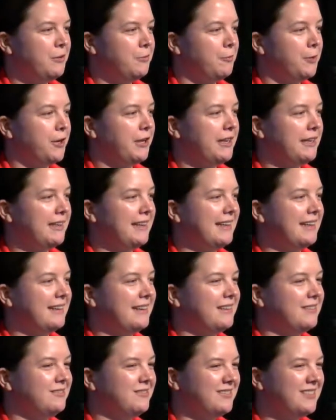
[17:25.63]
where you can get
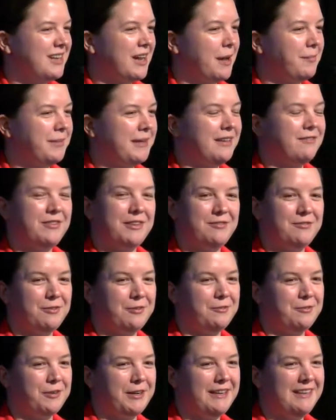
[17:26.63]
a copy of it
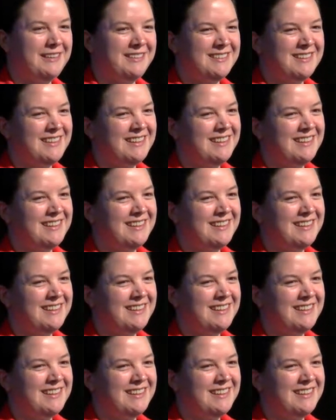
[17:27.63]
for free.